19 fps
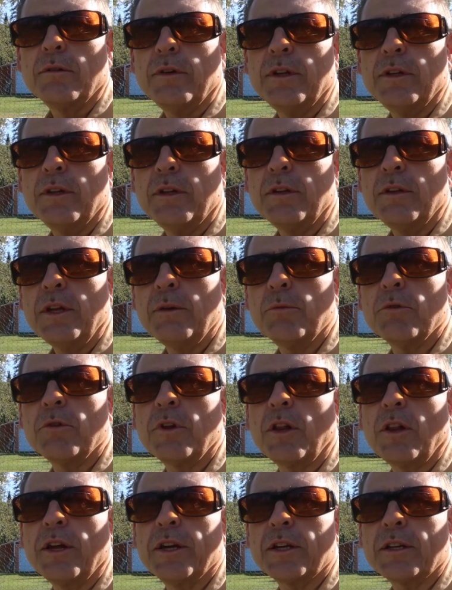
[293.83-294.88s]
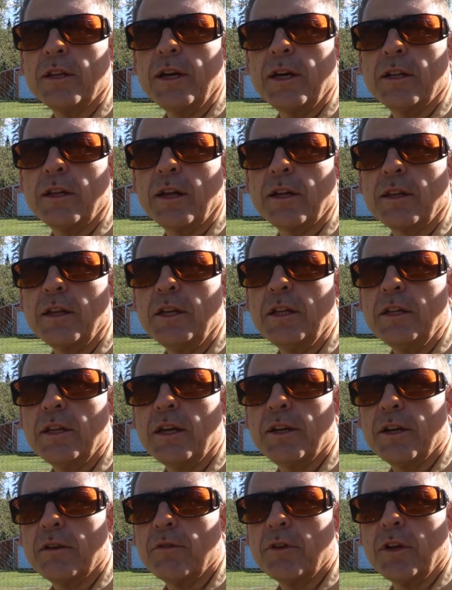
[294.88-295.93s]
And they really like that, like they eat
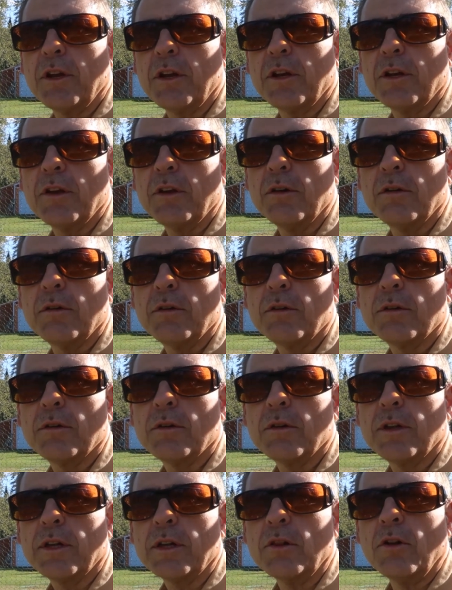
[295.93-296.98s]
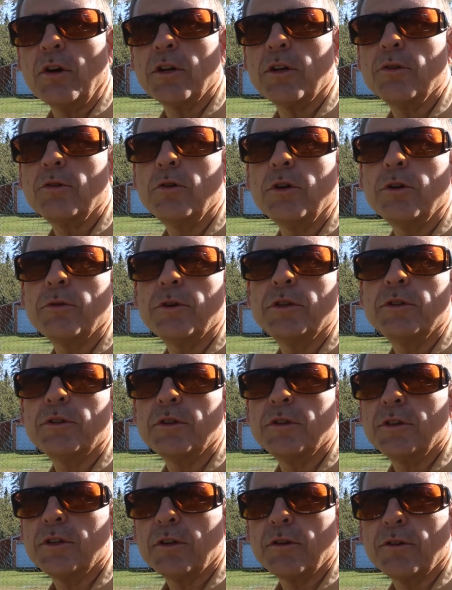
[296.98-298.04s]
that every day. Like a lot of nutrients
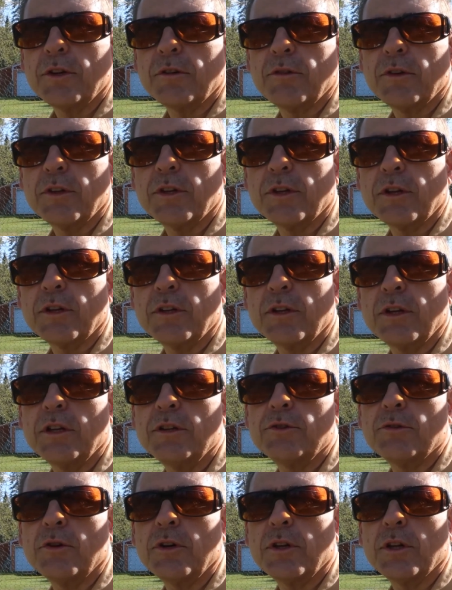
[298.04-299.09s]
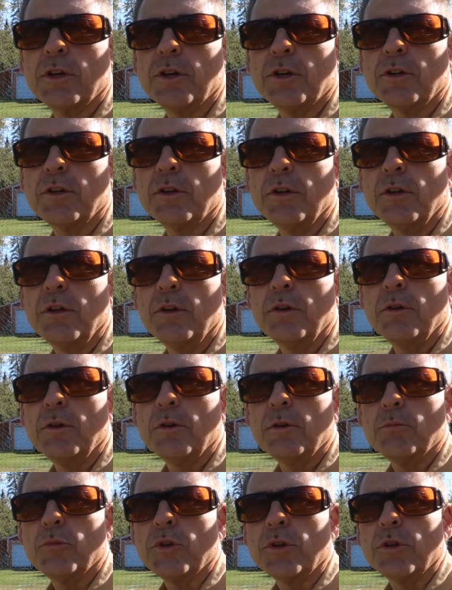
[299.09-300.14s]
in there and everything, and they enjoy that.
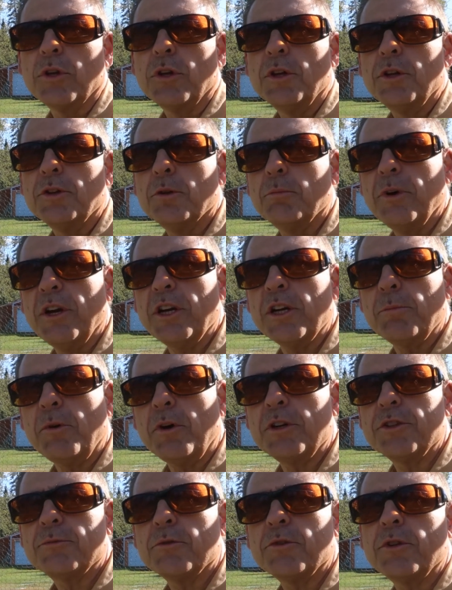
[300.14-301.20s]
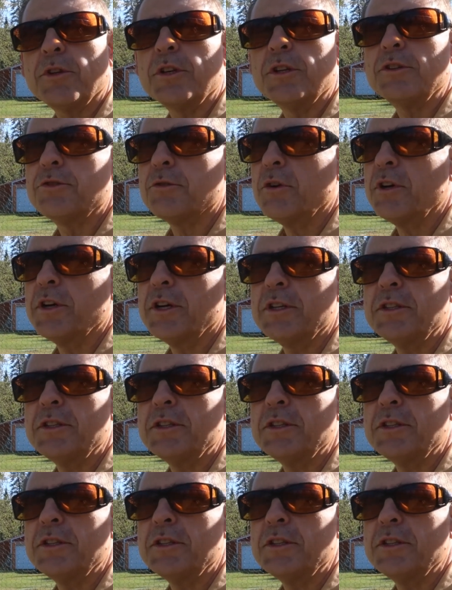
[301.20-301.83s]
But the magpies really enjoy